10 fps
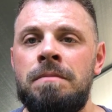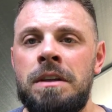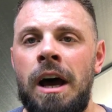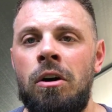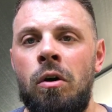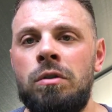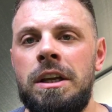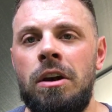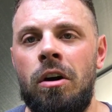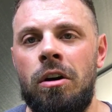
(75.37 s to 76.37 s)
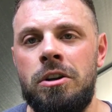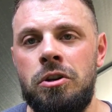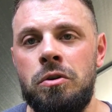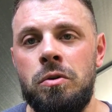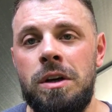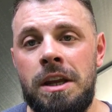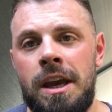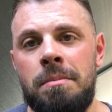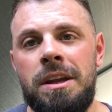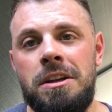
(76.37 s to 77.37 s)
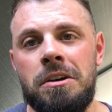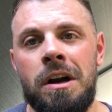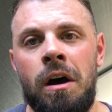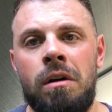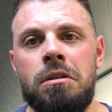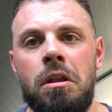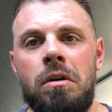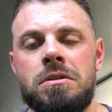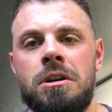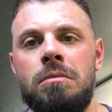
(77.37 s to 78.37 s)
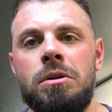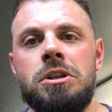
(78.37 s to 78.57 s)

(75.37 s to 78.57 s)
not only are you inhibiting your health long term,